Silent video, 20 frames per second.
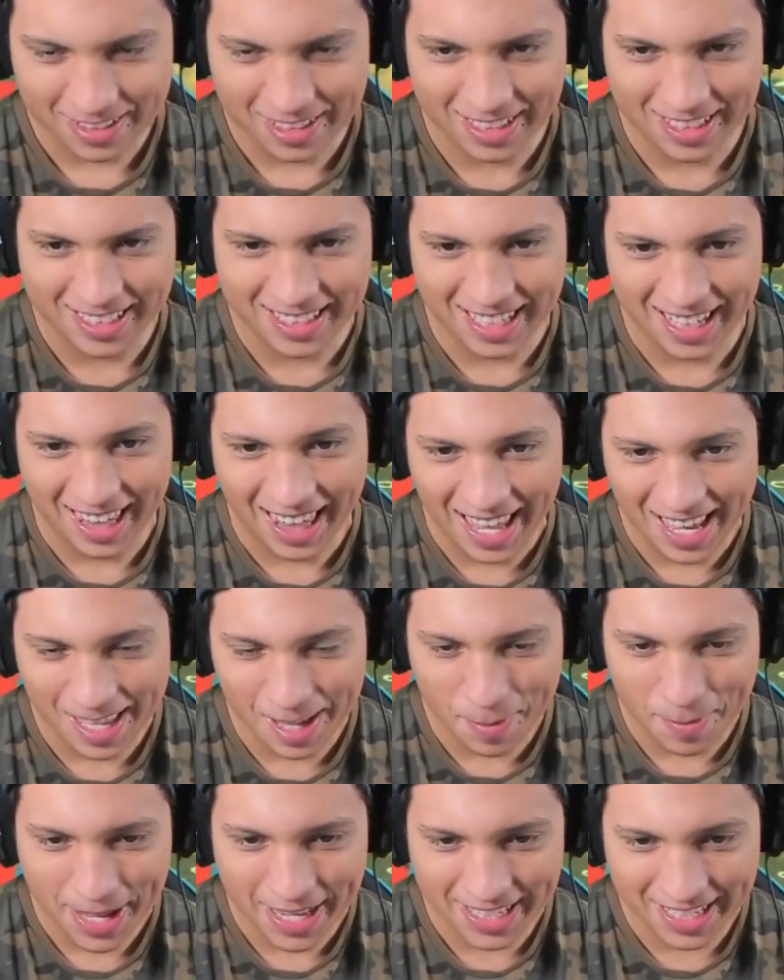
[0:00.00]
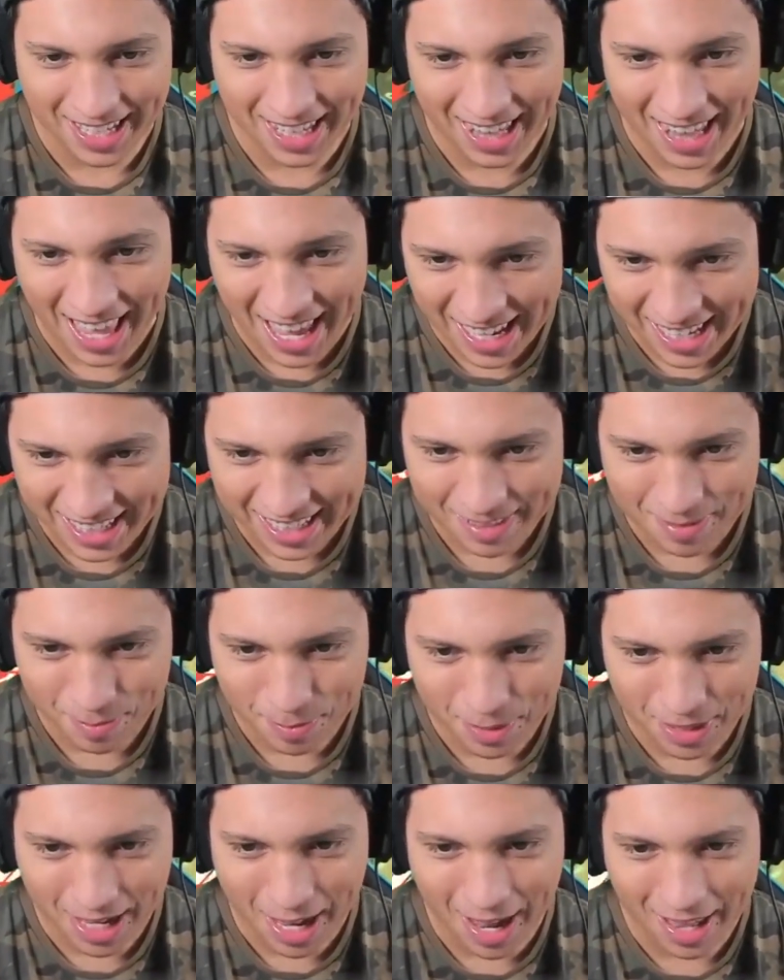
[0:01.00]
Because it's a layup as in lay,
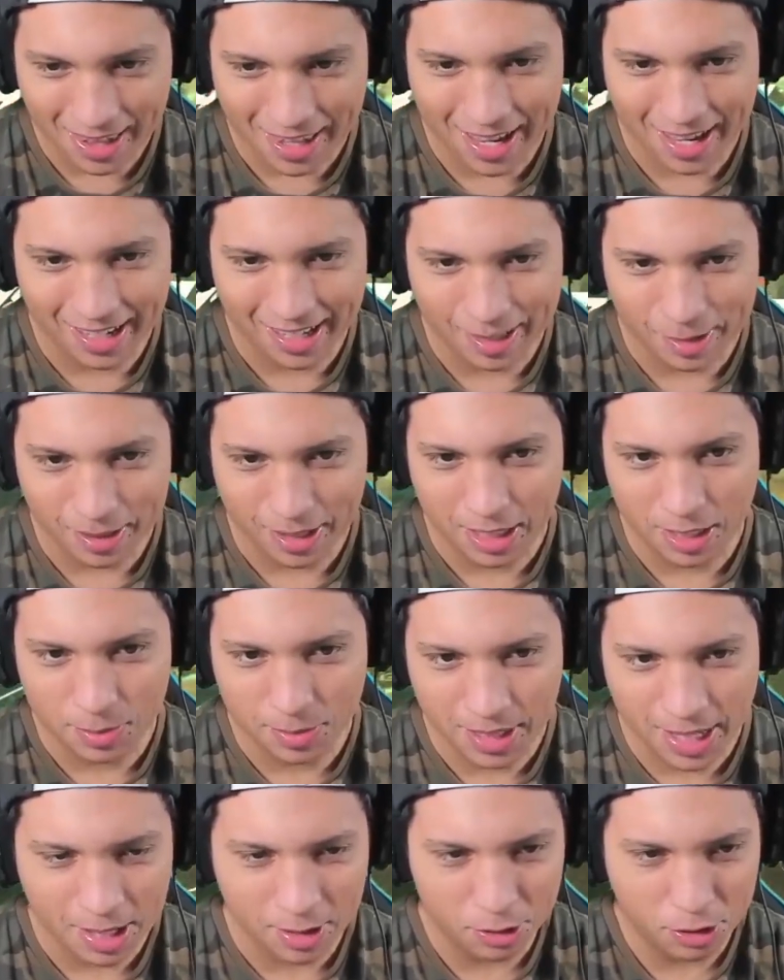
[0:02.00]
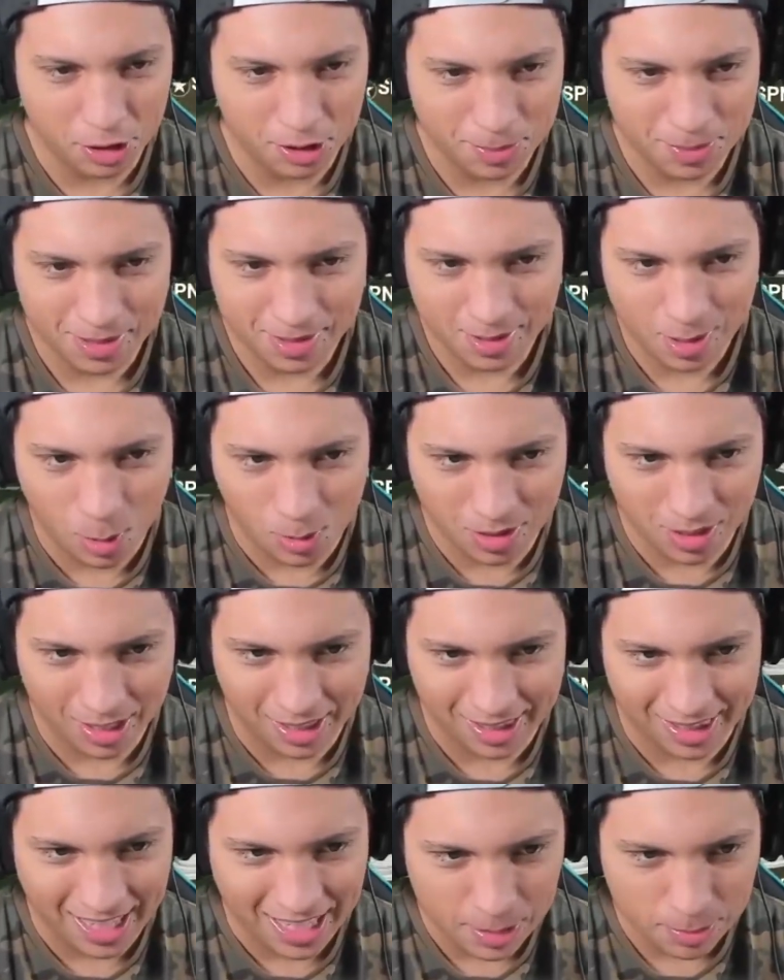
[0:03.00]
but I like lace potato chips. So it's
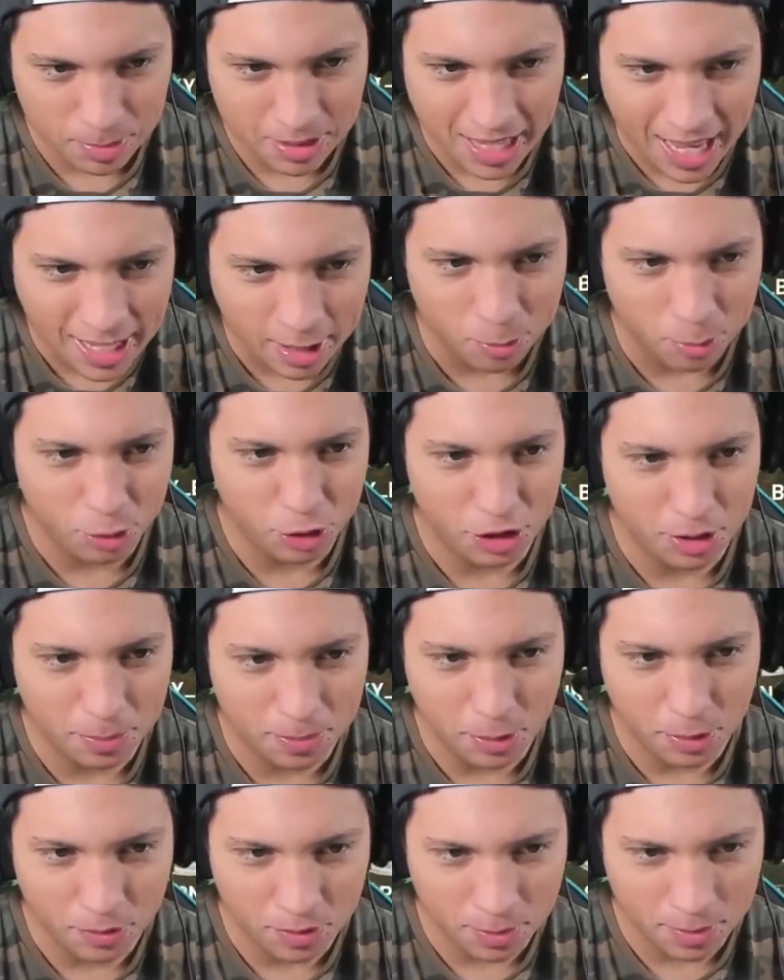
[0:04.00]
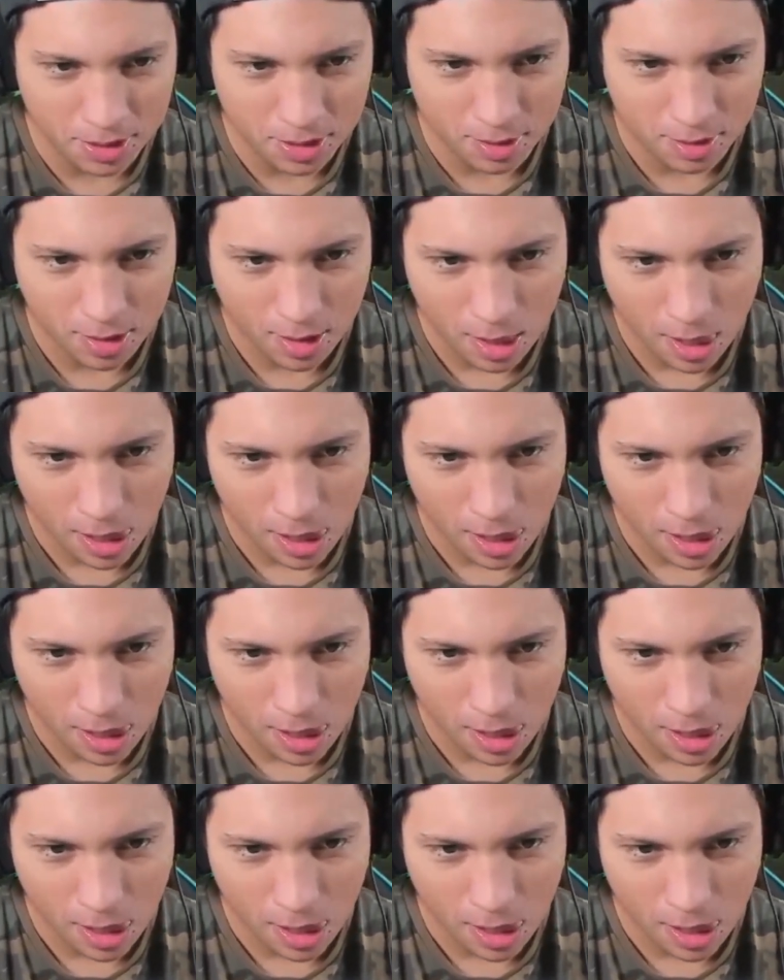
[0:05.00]
like lace potato chips, you feel me?